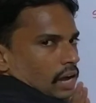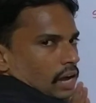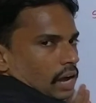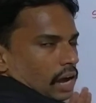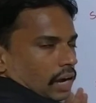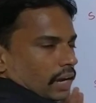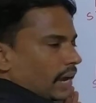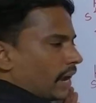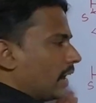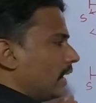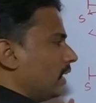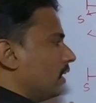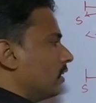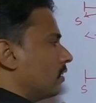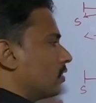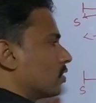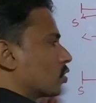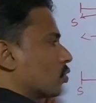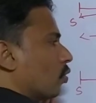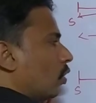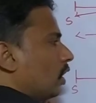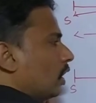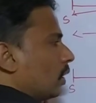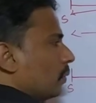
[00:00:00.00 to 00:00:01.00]
again it
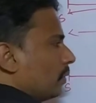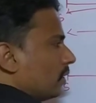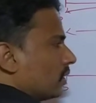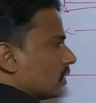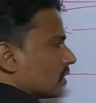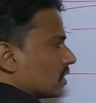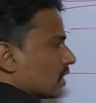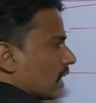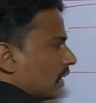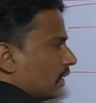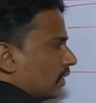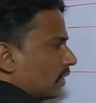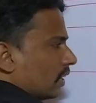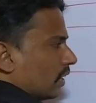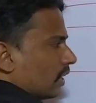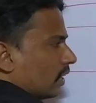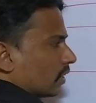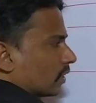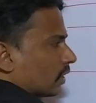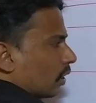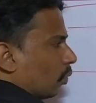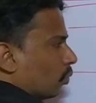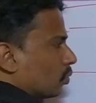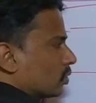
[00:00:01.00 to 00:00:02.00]
is going to be this
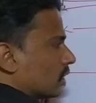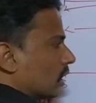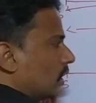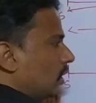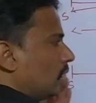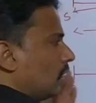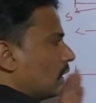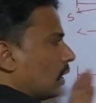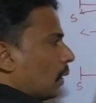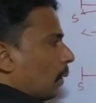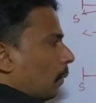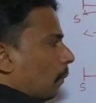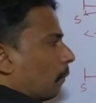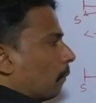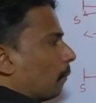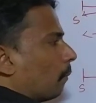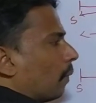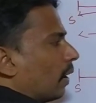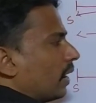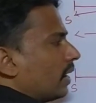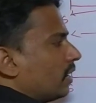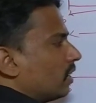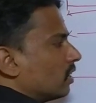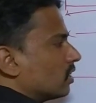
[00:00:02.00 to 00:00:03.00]
entire 1000
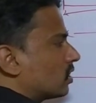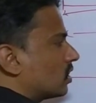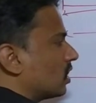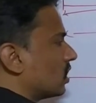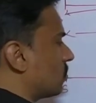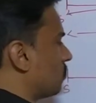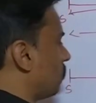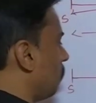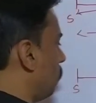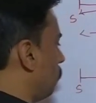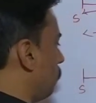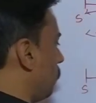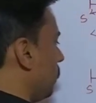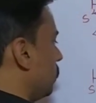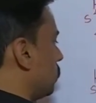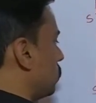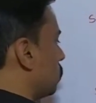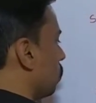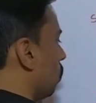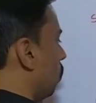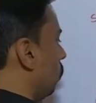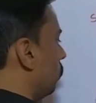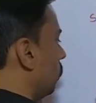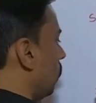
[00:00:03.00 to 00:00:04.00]
minus this 50
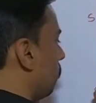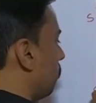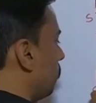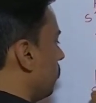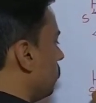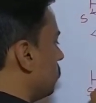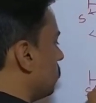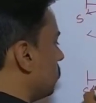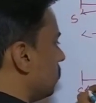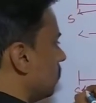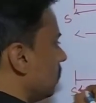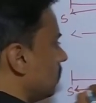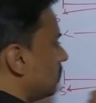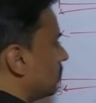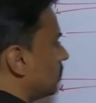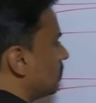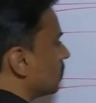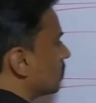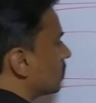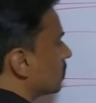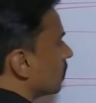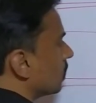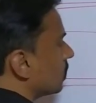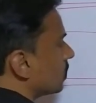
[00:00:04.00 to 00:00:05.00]
so that means this
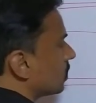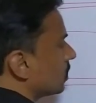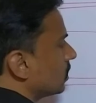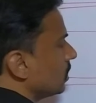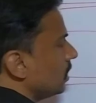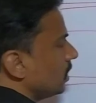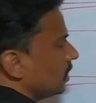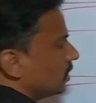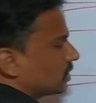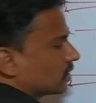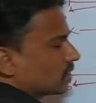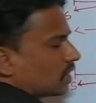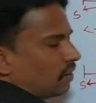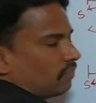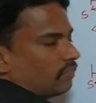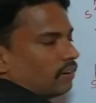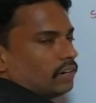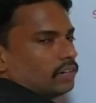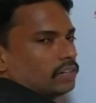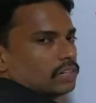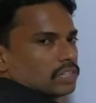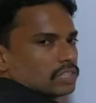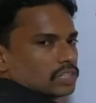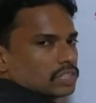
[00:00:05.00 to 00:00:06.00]
distance c is
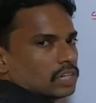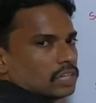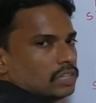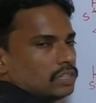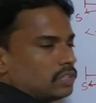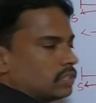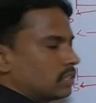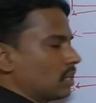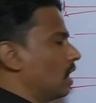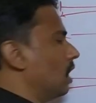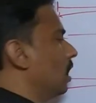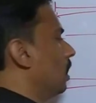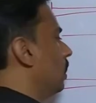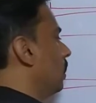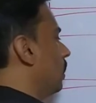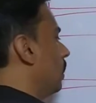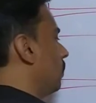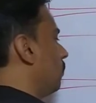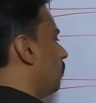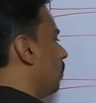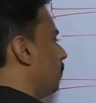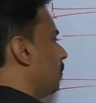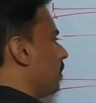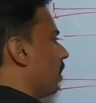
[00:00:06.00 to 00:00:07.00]
covered distance
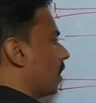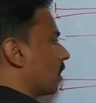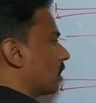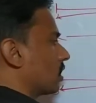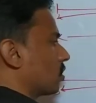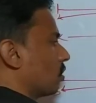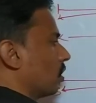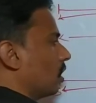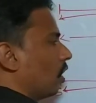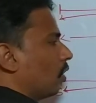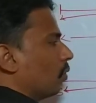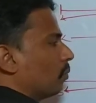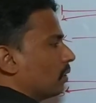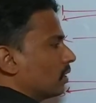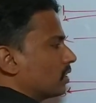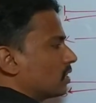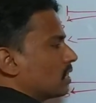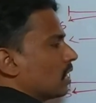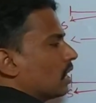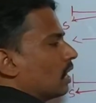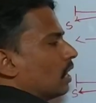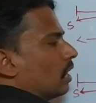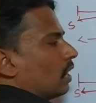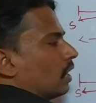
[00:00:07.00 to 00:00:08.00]
it will be actually how
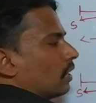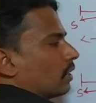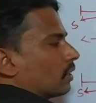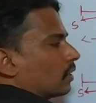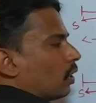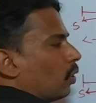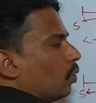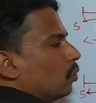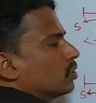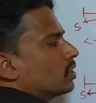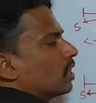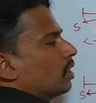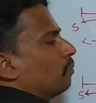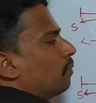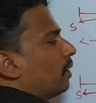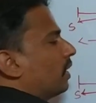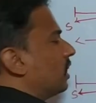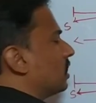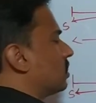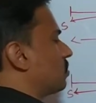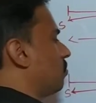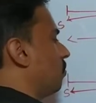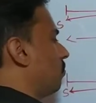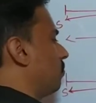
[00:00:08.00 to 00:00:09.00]
much 1000
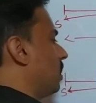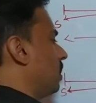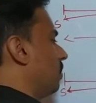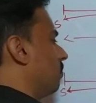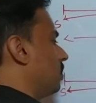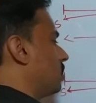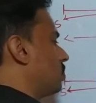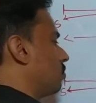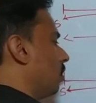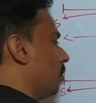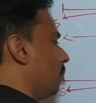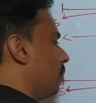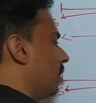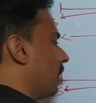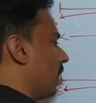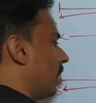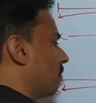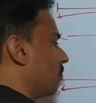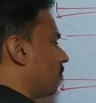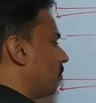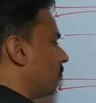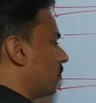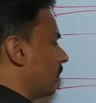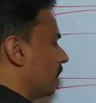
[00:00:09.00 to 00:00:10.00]
minus 50 which will be
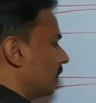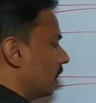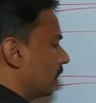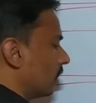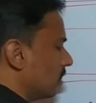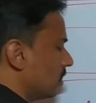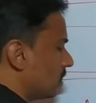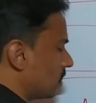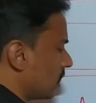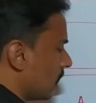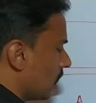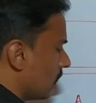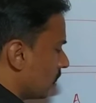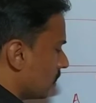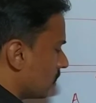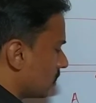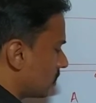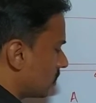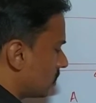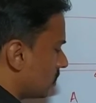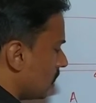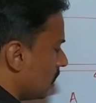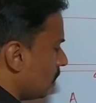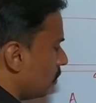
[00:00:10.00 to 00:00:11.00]
950 that is
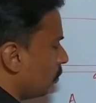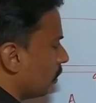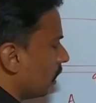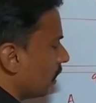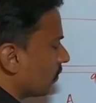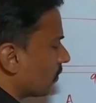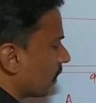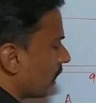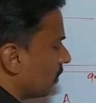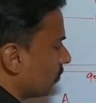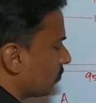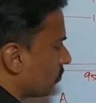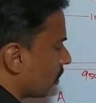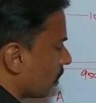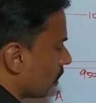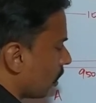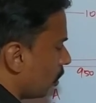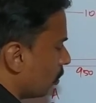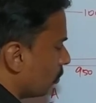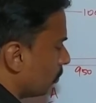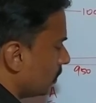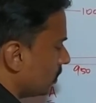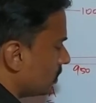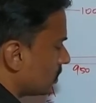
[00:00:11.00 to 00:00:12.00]
c would have ran for
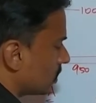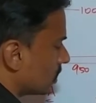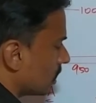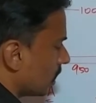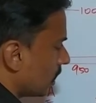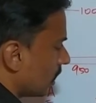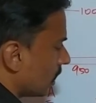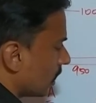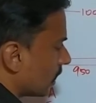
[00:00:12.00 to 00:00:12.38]
how much